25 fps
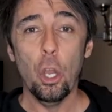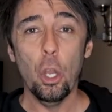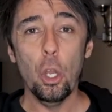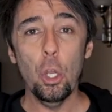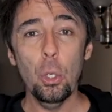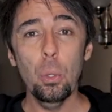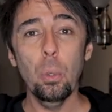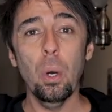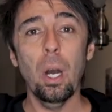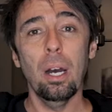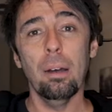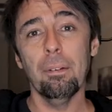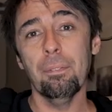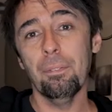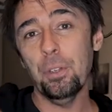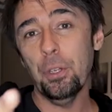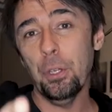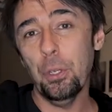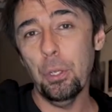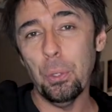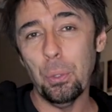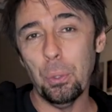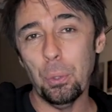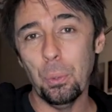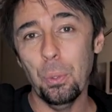Who of
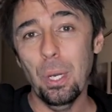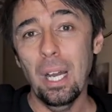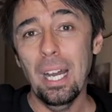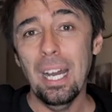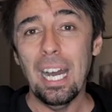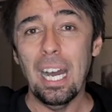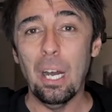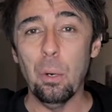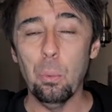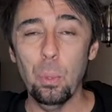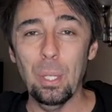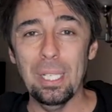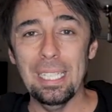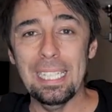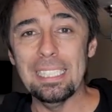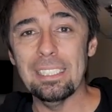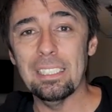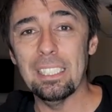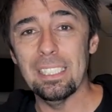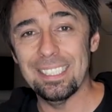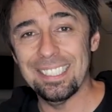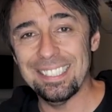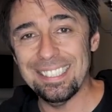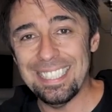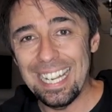you are willing
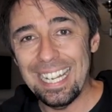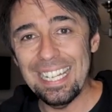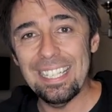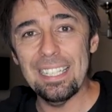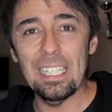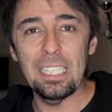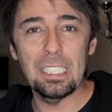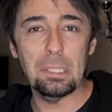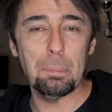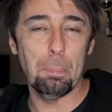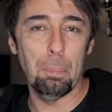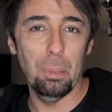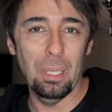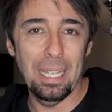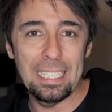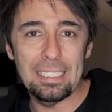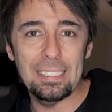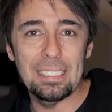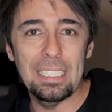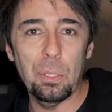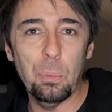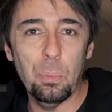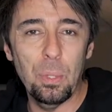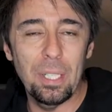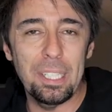to say this
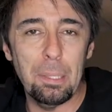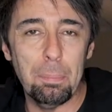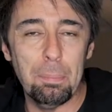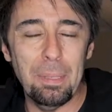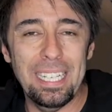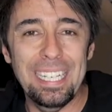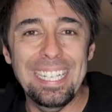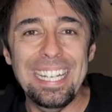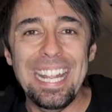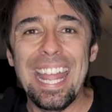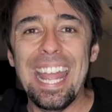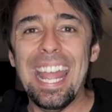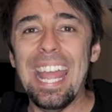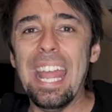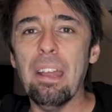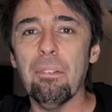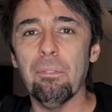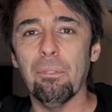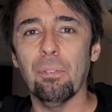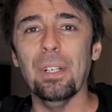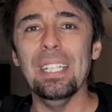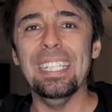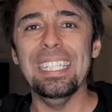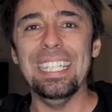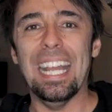blessing with me
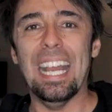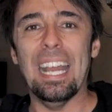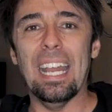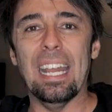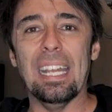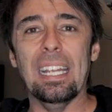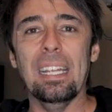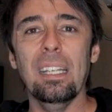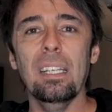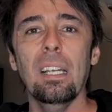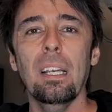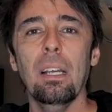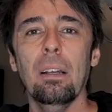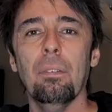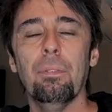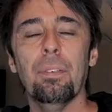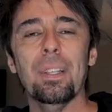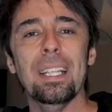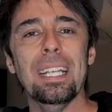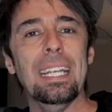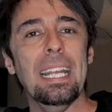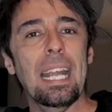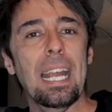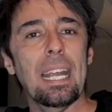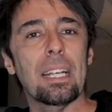every day for
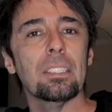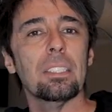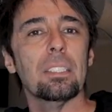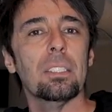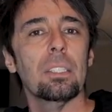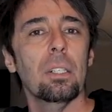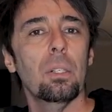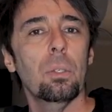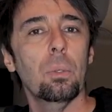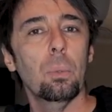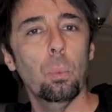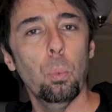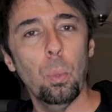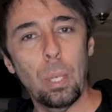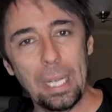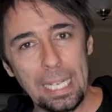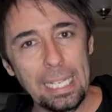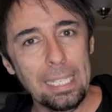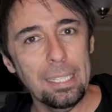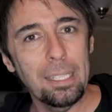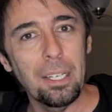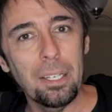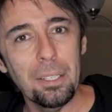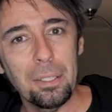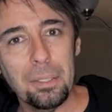the next
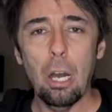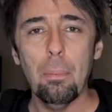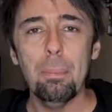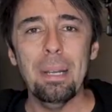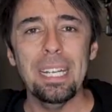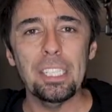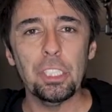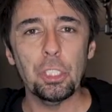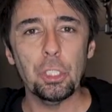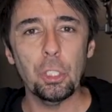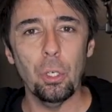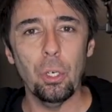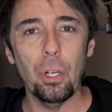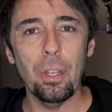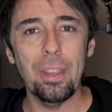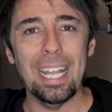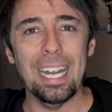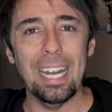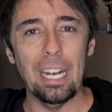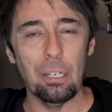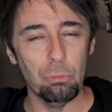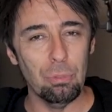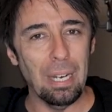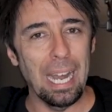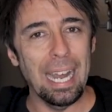week? I'll make sure
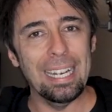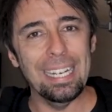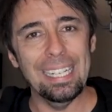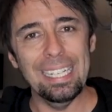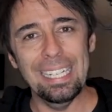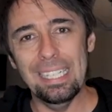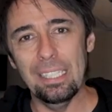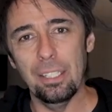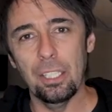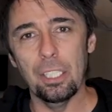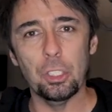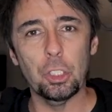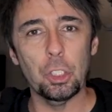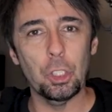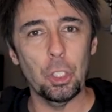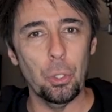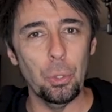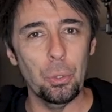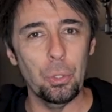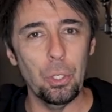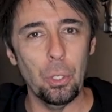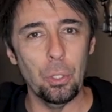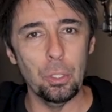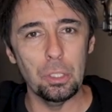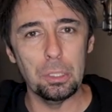that I write it in the
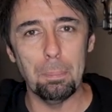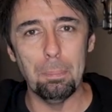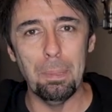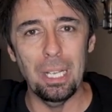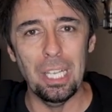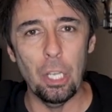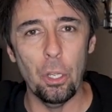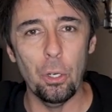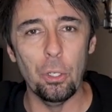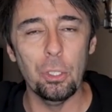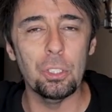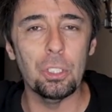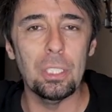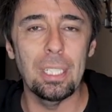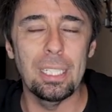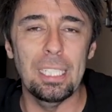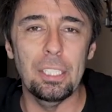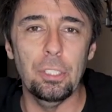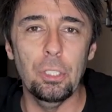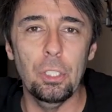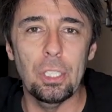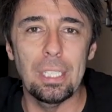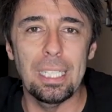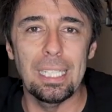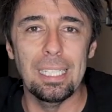show notes below so
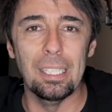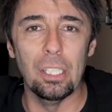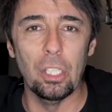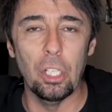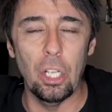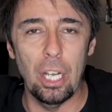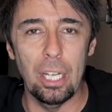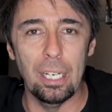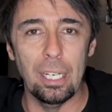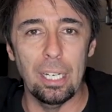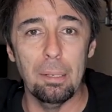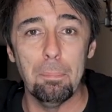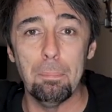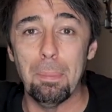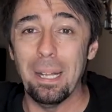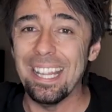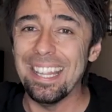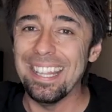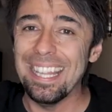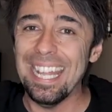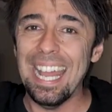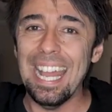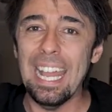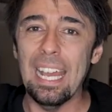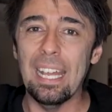that you can learn it,
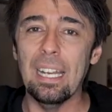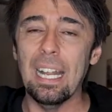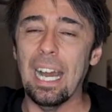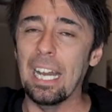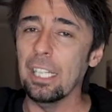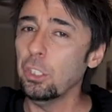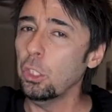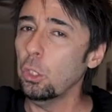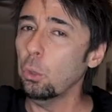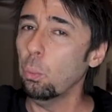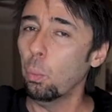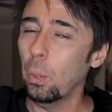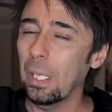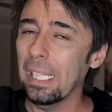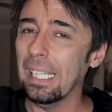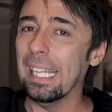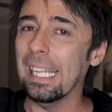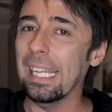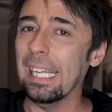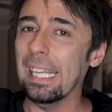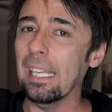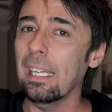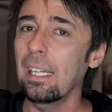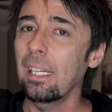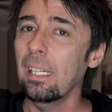but then are you
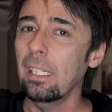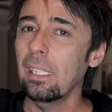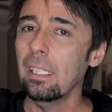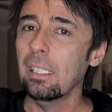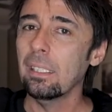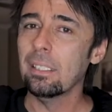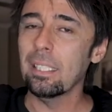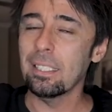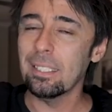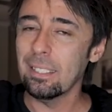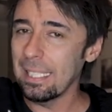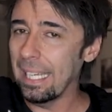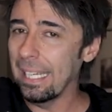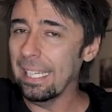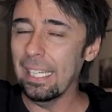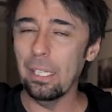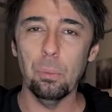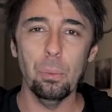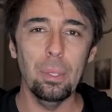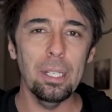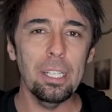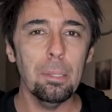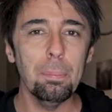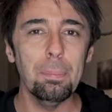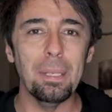willing to say it
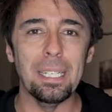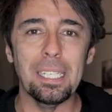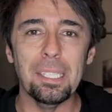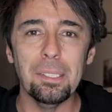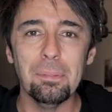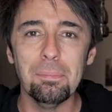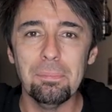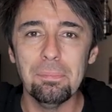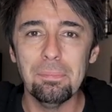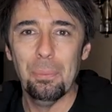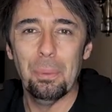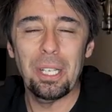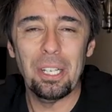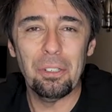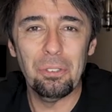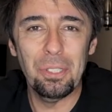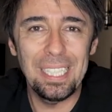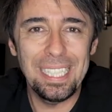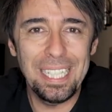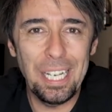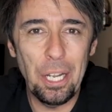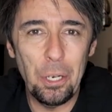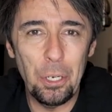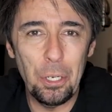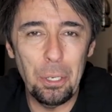with me? Well, I
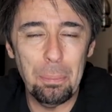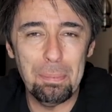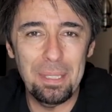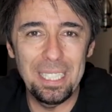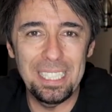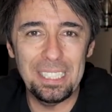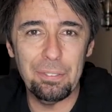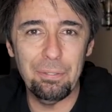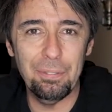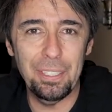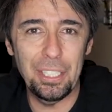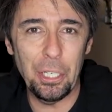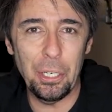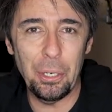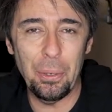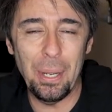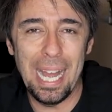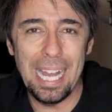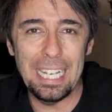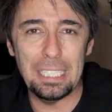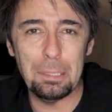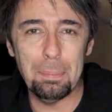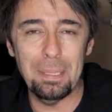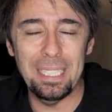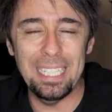really hope this video
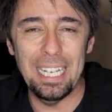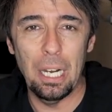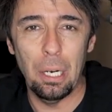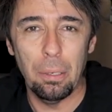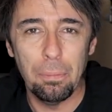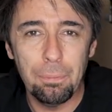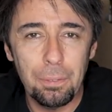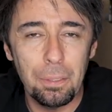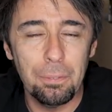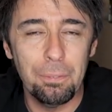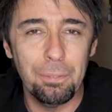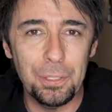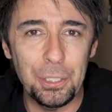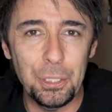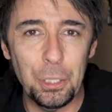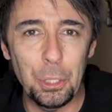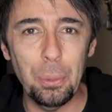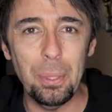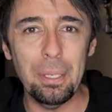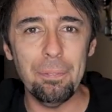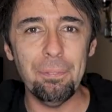has been helpful for you.